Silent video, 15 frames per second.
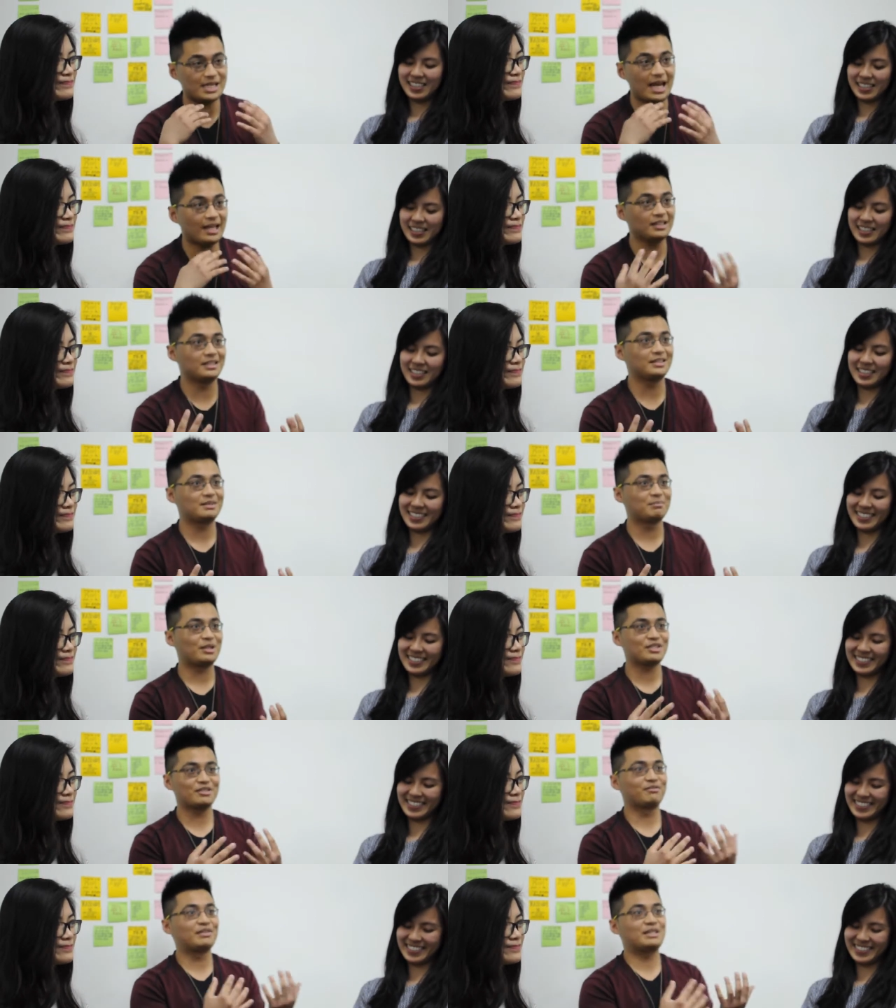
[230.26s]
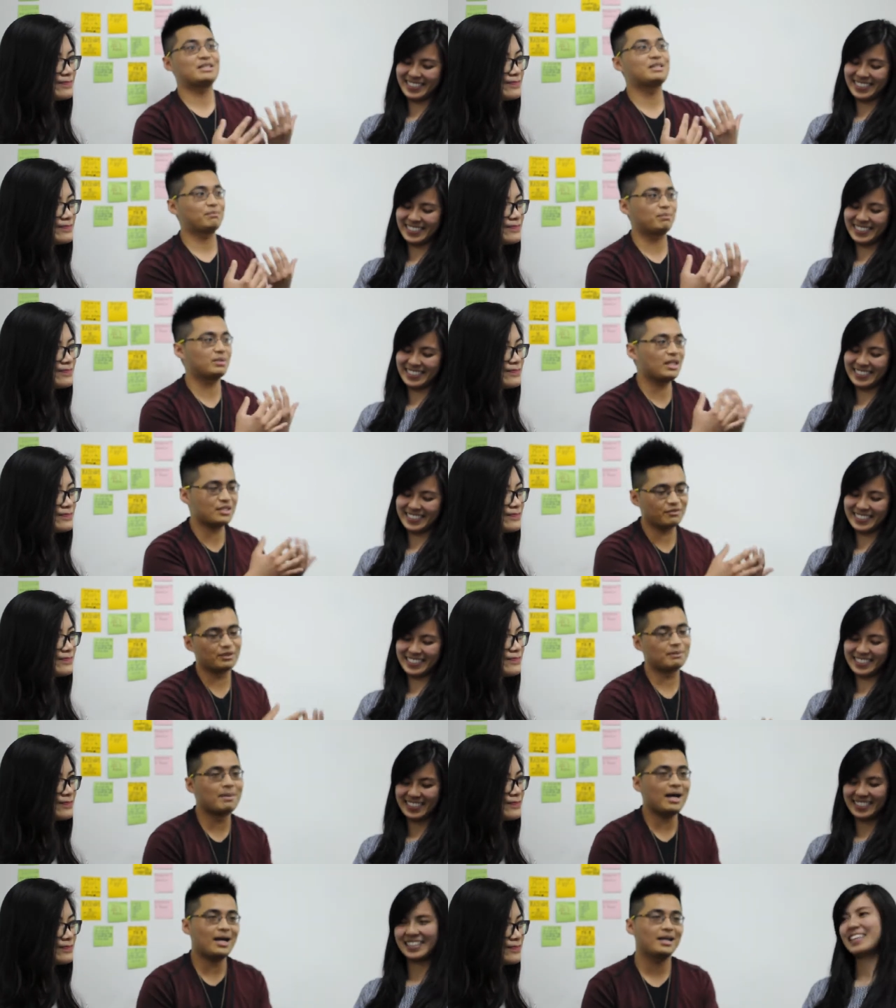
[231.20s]
Speaker 1: silent because of his because of her
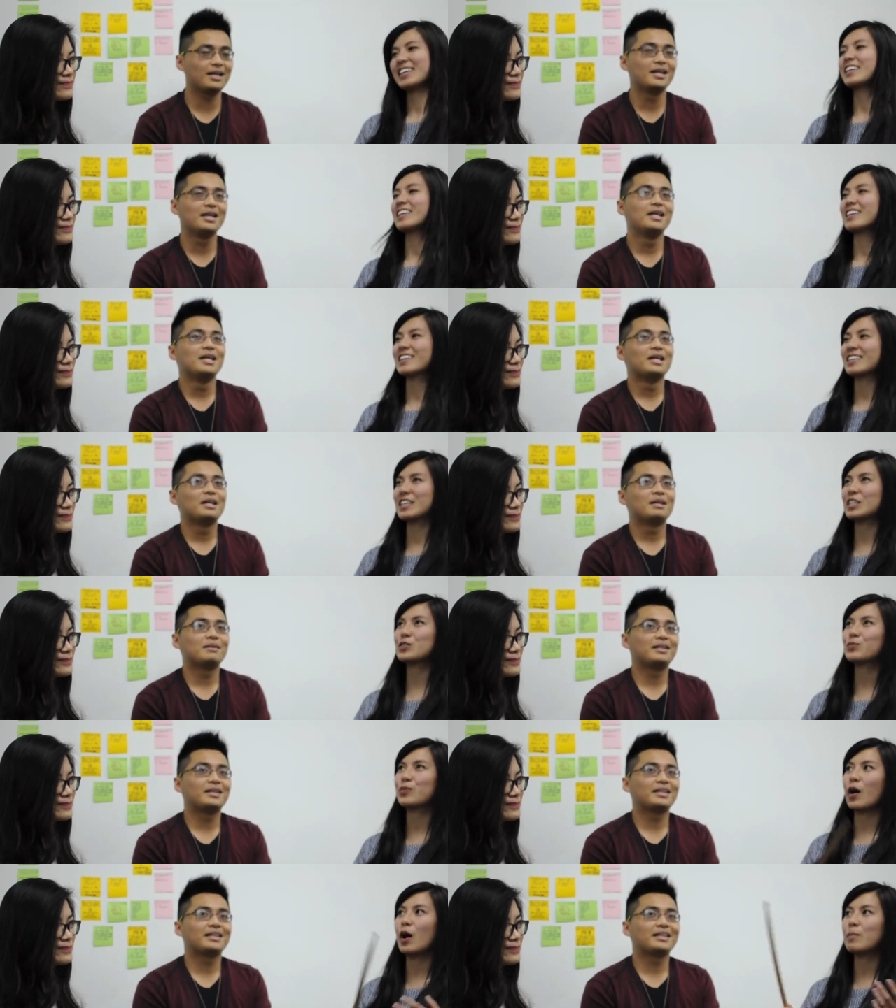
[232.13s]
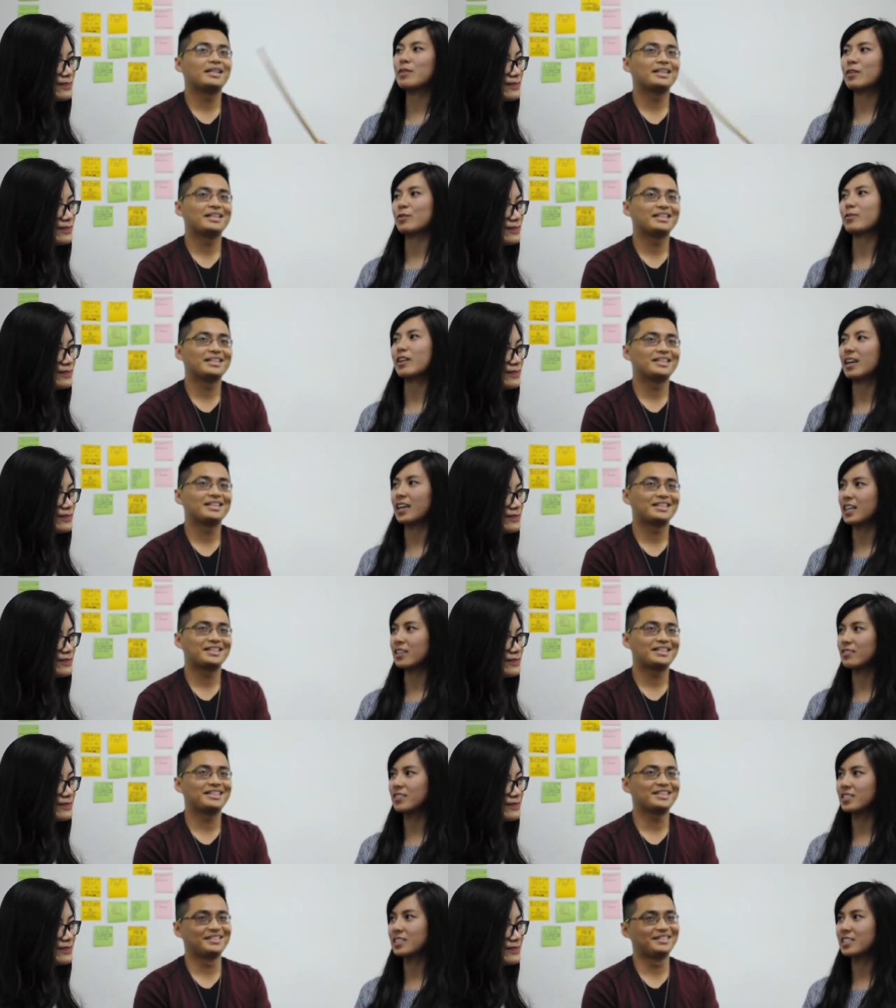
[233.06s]
bag. Because like, uh,
Speaker 2: Robin arrived.
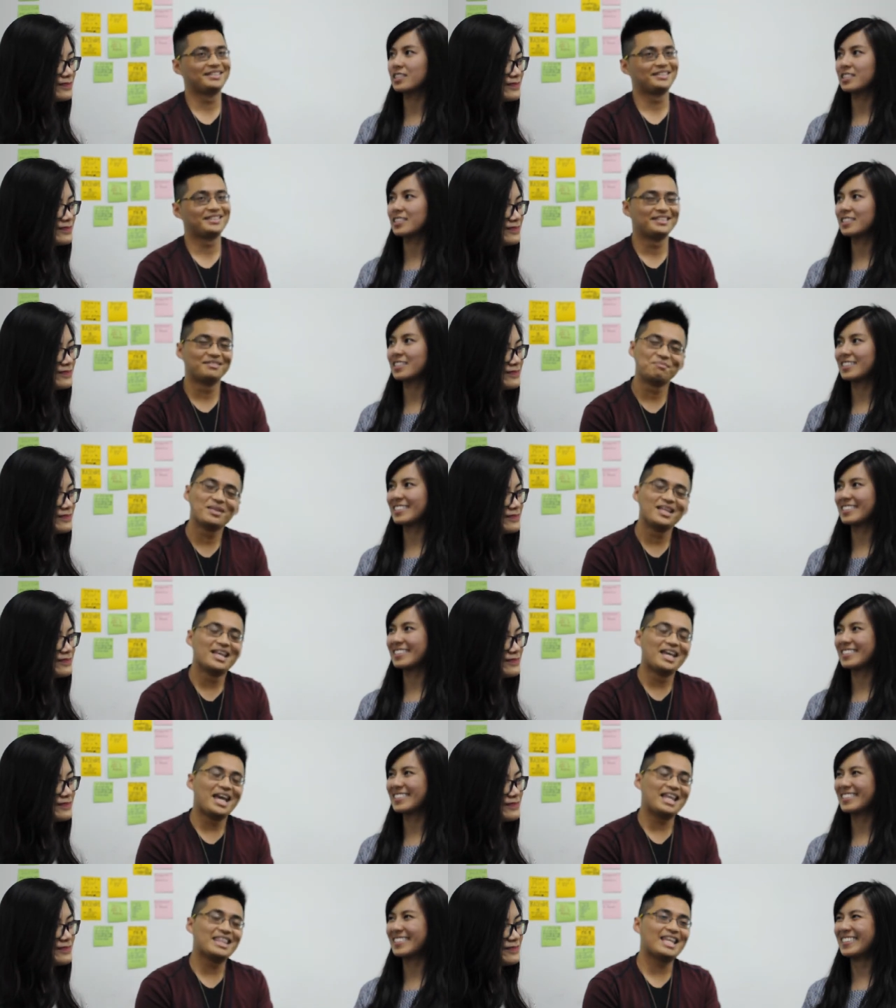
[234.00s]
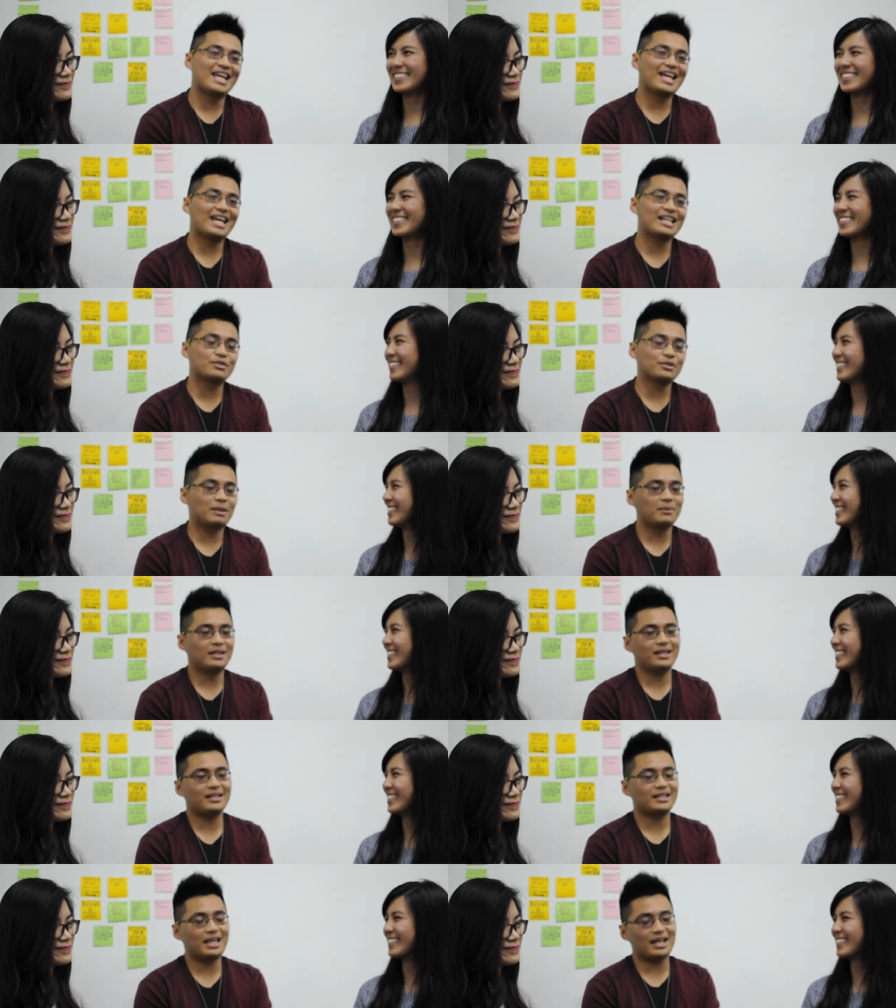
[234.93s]
Speaker 1: Mm-hmm. And then so I'm
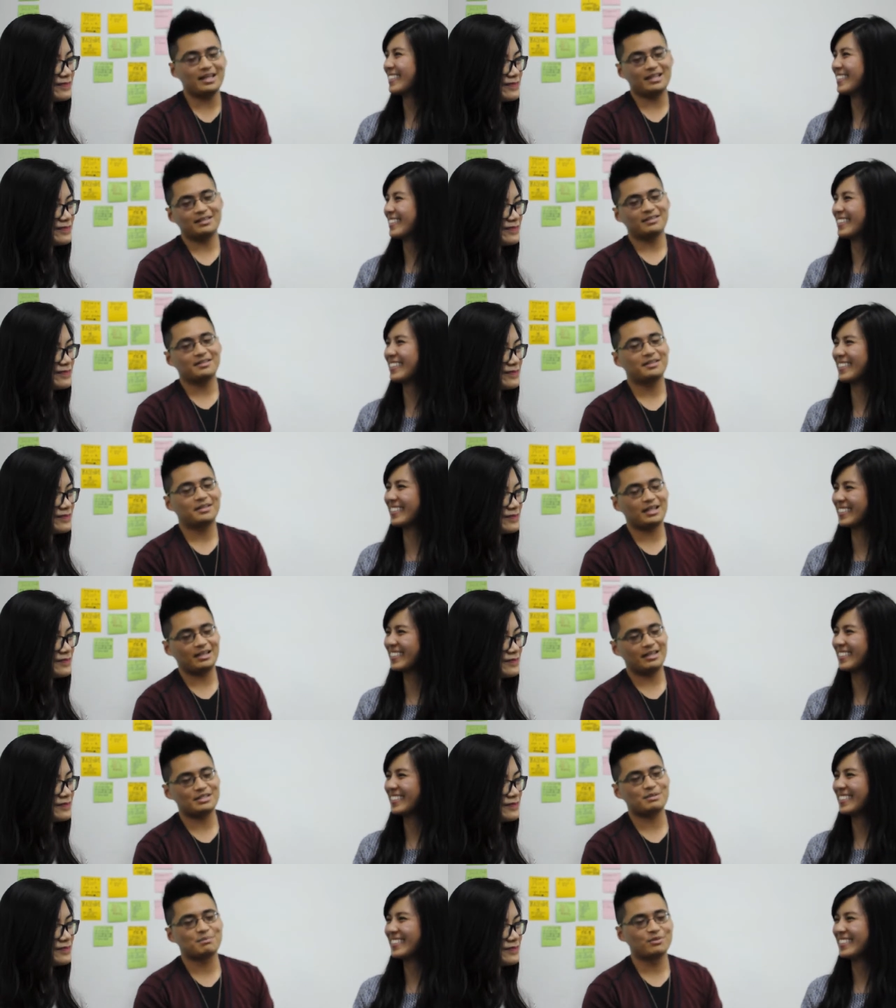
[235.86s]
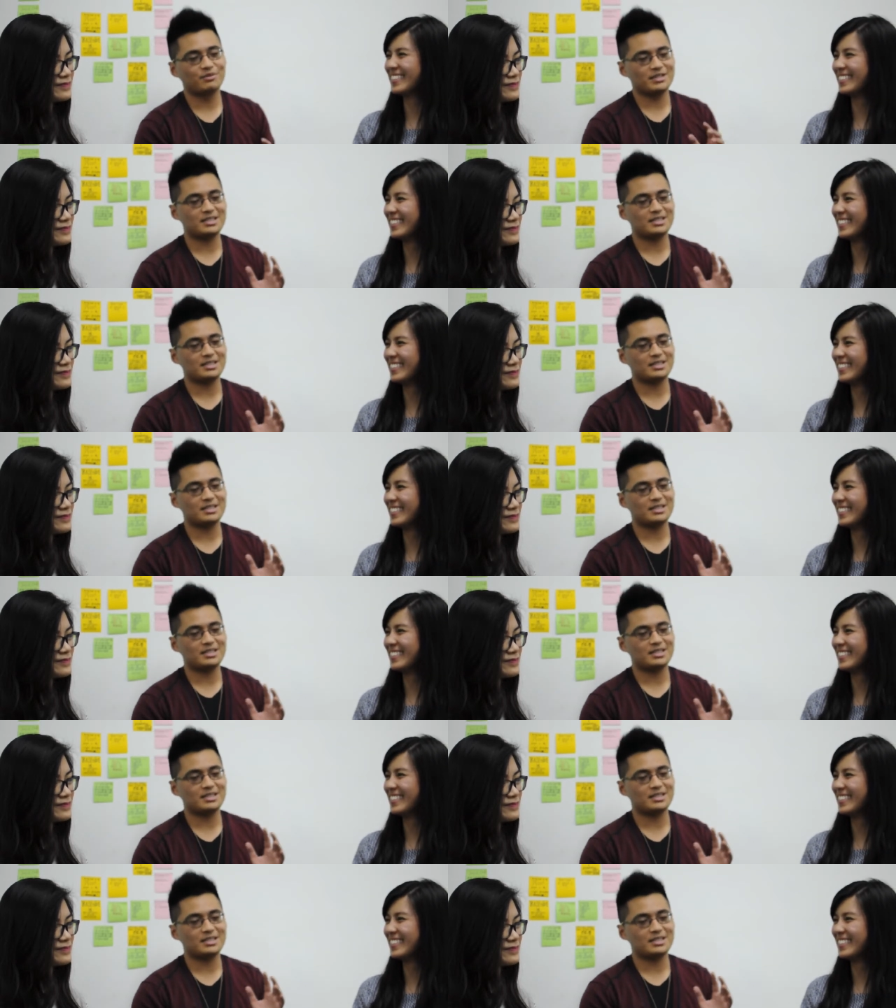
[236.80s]
like, Ken, okay, let's move